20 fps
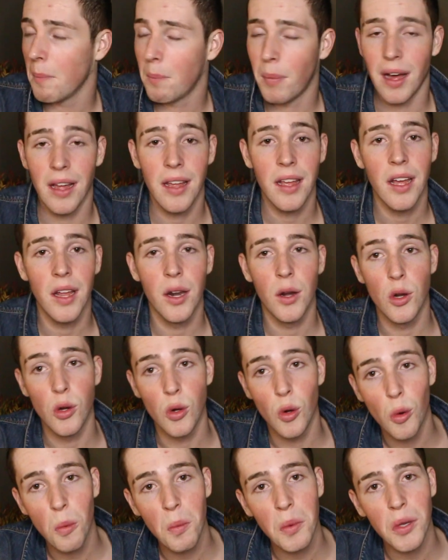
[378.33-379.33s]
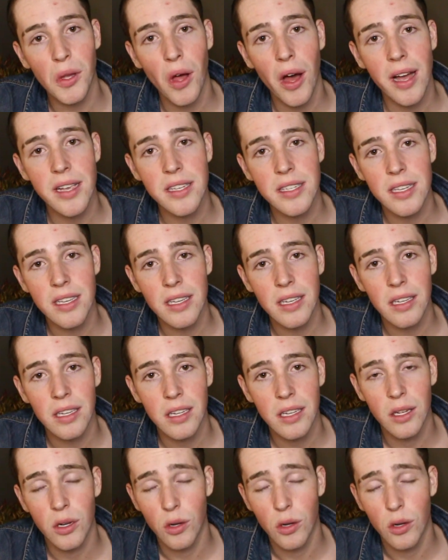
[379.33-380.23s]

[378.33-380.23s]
but normalizing